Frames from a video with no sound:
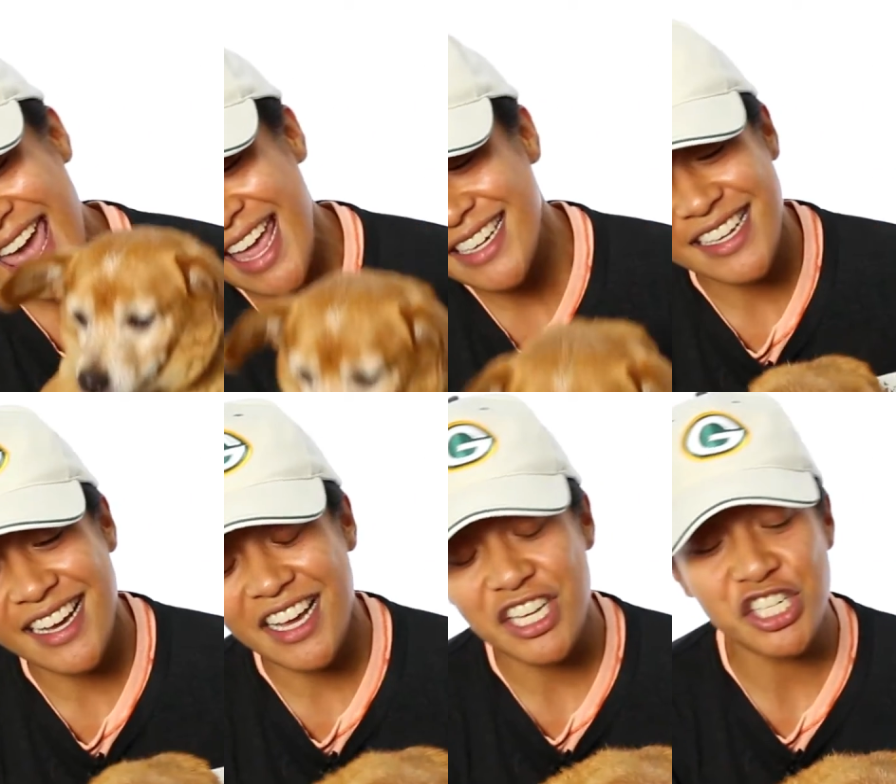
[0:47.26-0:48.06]
and
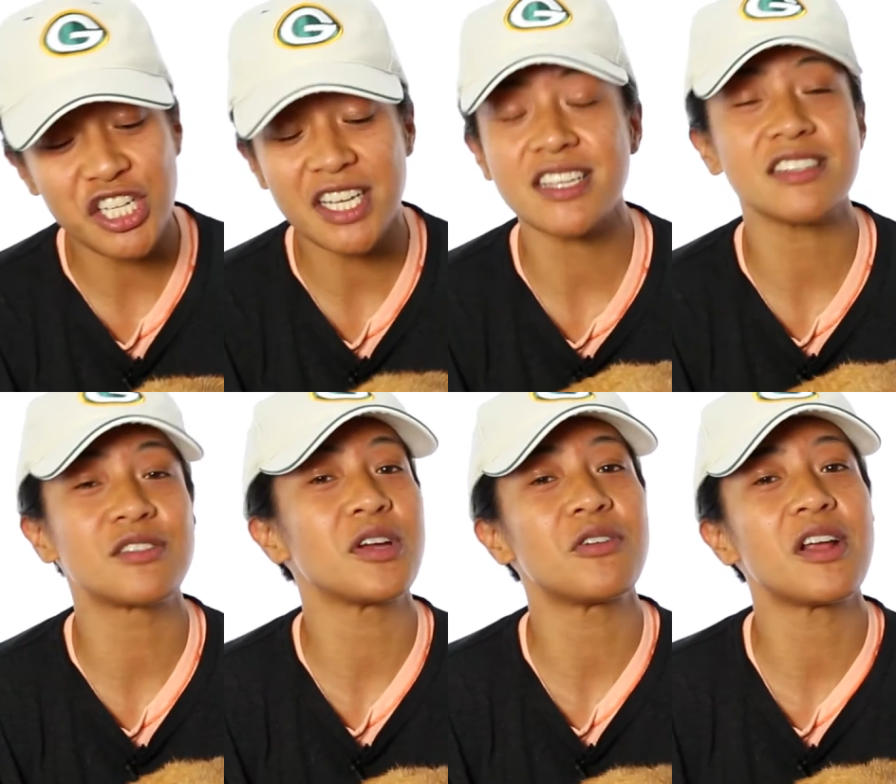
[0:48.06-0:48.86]
uh, she is
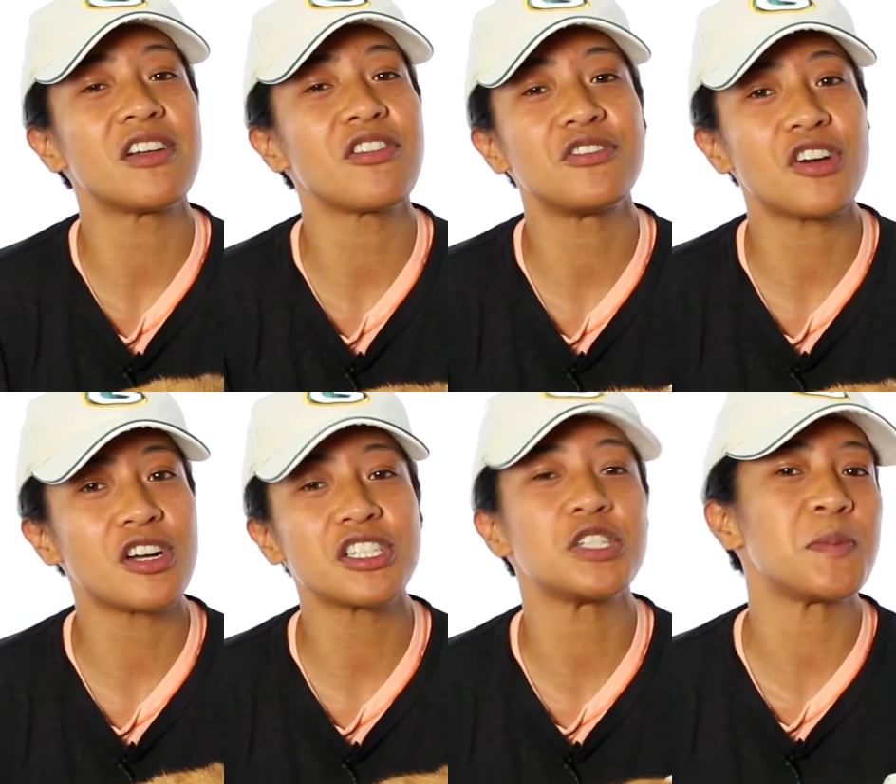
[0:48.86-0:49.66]
great around other
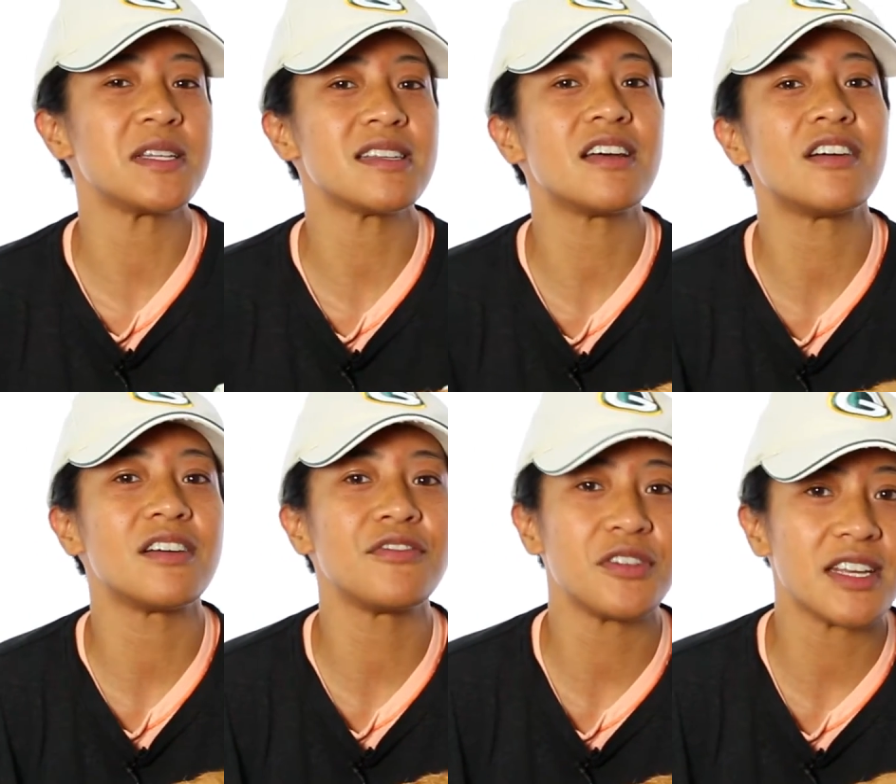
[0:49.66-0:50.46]
dogs. She spent
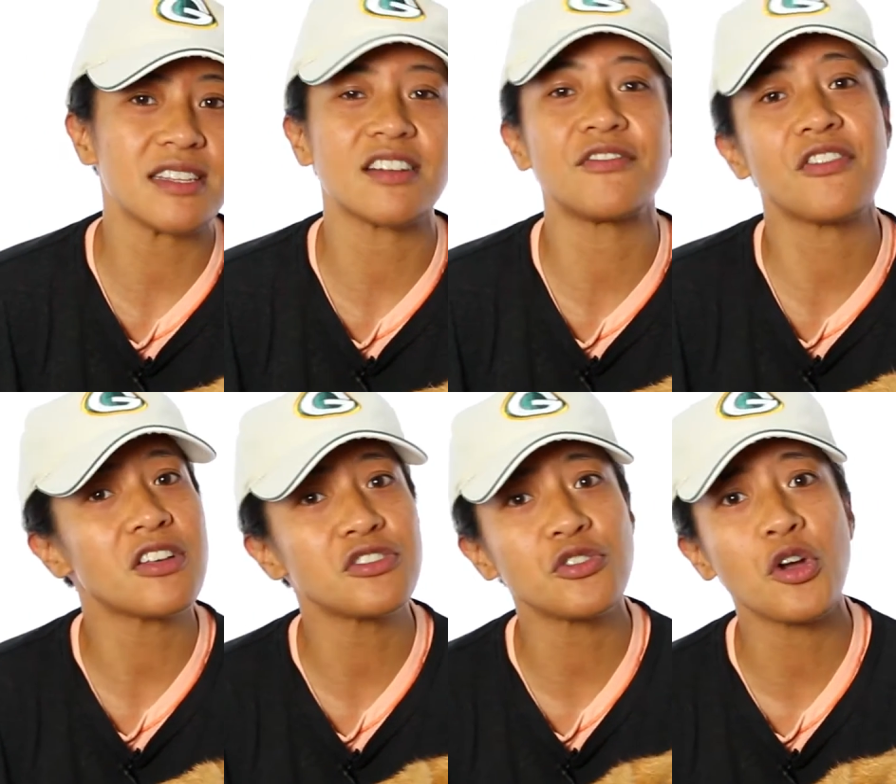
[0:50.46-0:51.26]
a few days at a
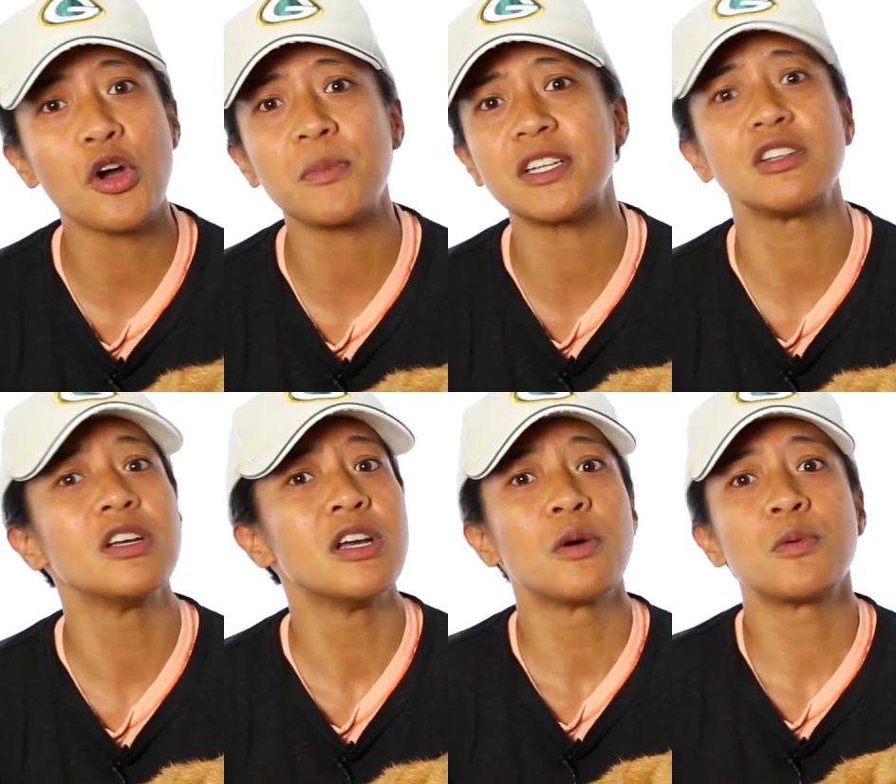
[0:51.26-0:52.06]
foster home and
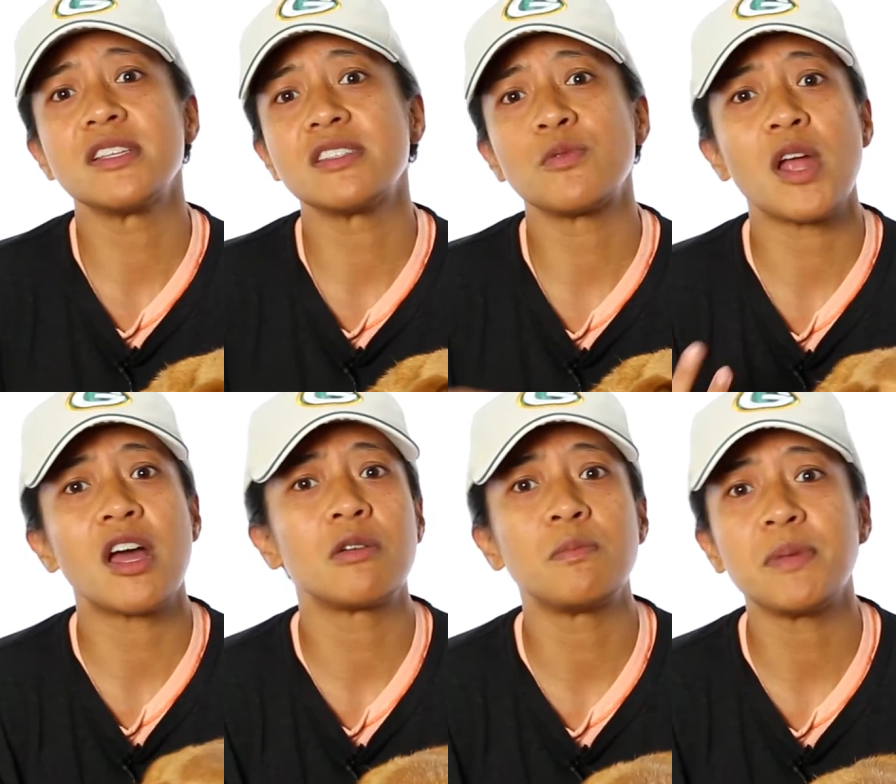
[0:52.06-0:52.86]
was
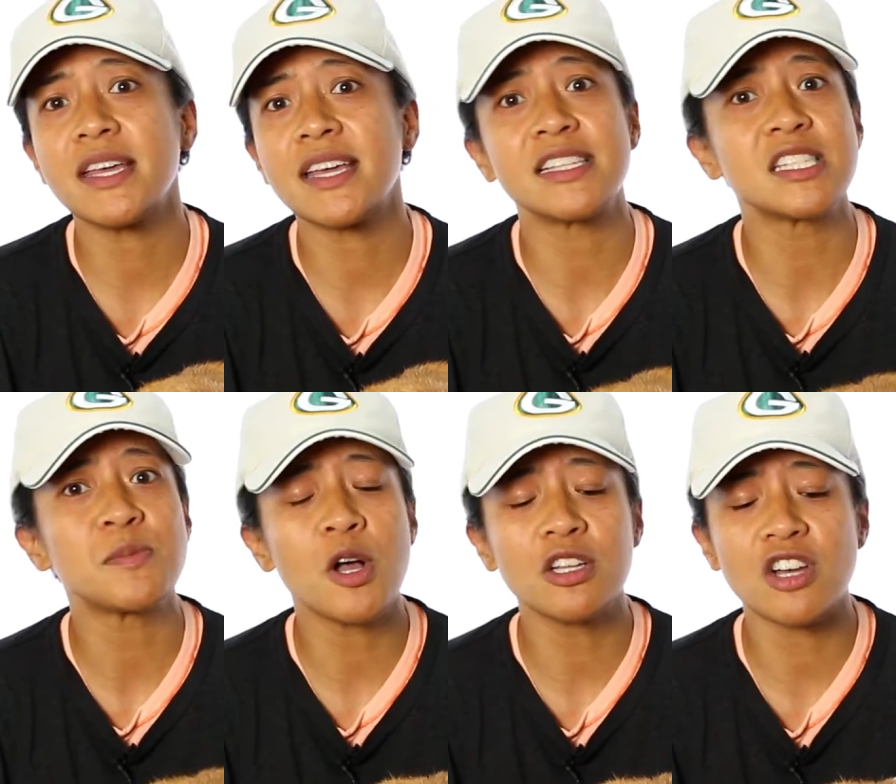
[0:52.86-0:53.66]
around big and small